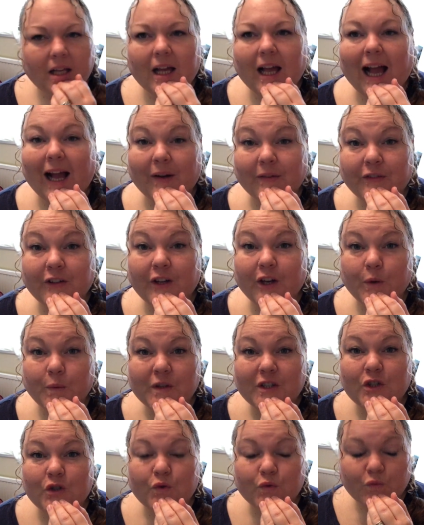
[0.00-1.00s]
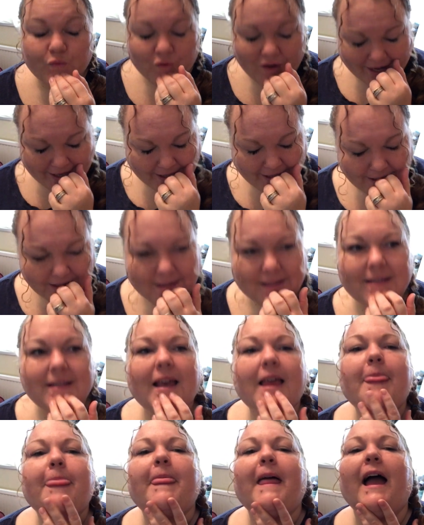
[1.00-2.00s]
have no restraint,
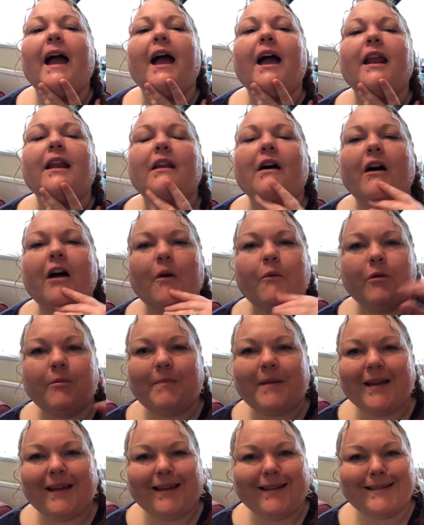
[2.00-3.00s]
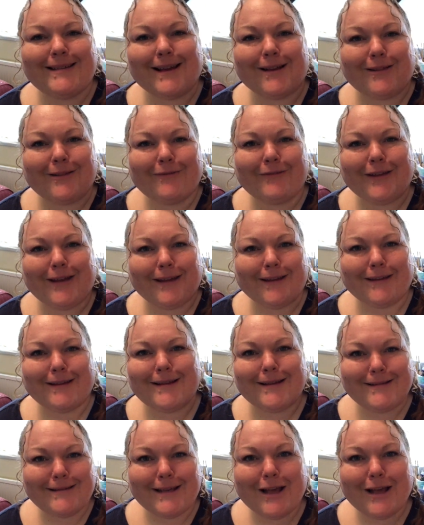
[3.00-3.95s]
then I would be delving